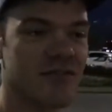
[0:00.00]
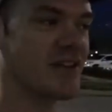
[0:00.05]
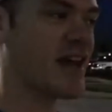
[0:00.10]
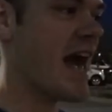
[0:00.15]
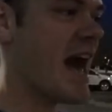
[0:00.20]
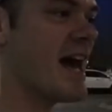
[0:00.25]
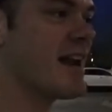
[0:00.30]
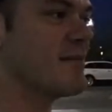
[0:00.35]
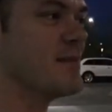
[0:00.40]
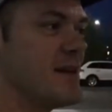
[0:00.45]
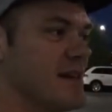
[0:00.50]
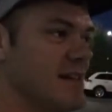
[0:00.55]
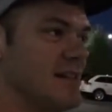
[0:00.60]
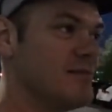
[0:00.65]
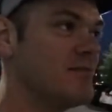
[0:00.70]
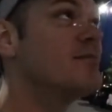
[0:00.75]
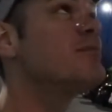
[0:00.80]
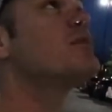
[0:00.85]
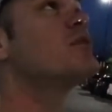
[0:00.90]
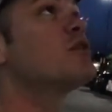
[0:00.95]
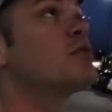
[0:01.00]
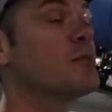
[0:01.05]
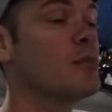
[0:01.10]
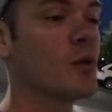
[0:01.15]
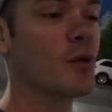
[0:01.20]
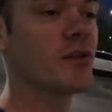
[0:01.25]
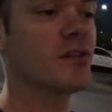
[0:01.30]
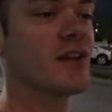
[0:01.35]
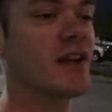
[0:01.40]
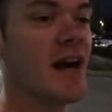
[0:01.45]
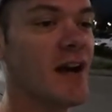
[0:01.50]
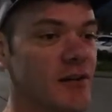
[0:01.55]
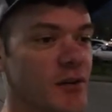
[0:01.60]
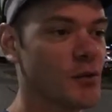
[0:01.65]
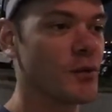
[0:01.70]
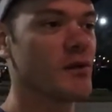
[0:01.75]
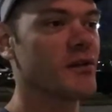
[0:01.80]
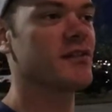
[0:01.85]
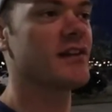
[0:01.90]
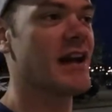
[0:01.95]
Academy Sports and
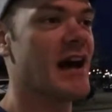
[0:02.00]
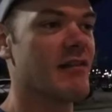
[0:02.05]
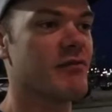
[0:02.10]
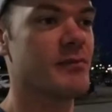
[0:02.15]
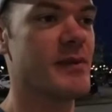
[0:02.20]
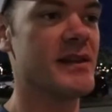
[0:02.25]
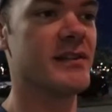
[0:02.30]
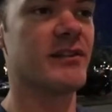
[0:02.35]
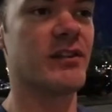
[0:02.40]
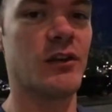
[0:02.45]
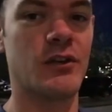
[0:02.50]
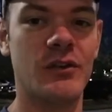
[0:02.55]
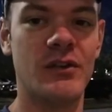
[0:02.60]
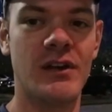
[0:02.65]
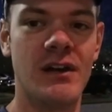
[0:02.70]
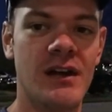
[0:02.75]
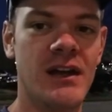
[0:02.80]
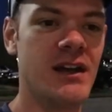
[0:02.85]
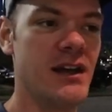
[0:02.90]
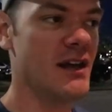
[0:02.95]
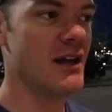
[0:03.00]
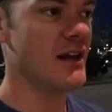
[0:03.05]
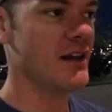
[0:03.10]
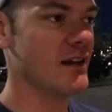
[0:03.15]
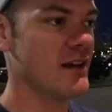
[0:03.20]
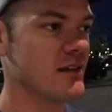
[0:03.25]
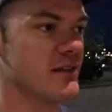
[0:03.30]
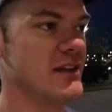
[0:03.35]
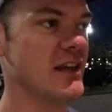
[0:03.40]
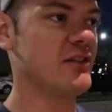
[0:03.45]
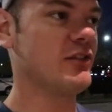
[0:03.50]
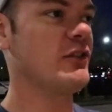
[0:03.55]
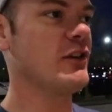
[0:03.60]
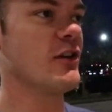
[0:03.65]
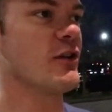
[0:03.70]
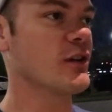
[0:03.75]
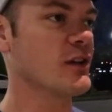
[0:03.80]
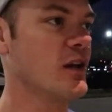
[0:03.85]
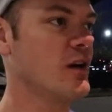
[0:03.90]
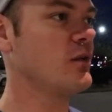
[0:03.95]
Outdoors that I've been to this
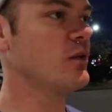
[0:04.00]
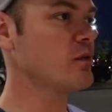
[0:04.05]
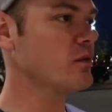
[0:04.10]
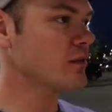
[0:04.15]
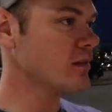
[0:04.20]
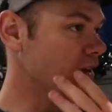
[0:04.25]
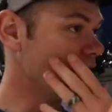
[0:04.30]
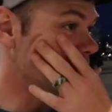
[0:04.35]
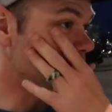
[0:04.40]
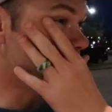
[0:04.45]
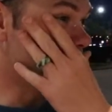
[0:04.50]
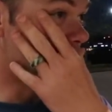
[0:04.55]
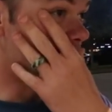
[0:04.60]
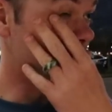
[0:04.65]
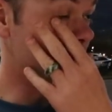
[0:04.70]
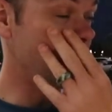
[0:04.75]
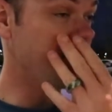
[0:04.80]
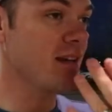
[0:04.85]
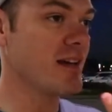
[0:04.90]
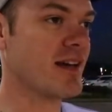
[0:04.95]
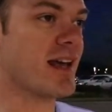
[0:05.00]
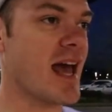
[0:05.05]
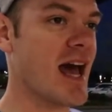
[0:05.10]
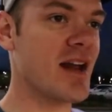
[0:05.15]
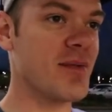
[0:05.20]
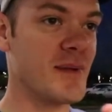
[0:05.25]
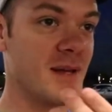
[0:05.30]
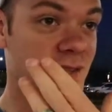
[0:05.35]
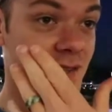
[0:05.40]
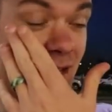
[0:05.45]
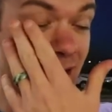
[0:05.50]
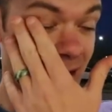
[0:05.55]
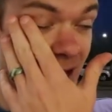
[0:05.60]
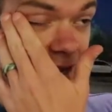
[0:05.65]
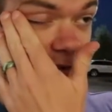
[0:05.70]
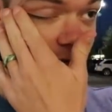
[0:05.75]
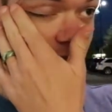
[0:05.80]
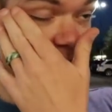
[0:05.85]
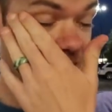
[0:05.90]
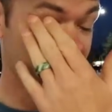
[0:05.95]
year alone. I don't know. I've been to Academy in like
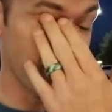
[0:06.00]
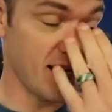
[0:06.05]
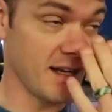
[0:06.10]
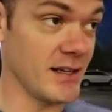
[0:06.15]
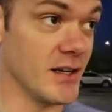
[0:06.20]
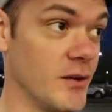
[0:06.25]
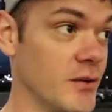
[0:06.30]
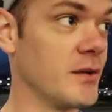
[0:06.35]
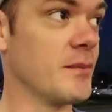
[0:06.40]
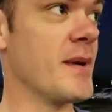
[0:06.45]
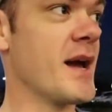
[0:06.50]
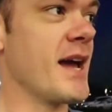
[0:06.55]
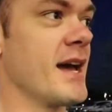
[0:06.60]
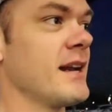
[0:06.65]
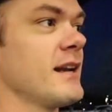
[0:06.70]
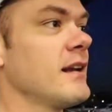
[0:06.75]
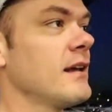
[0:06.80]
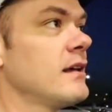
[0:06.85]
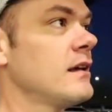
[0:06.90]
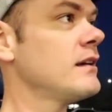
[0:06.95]
every state known to man.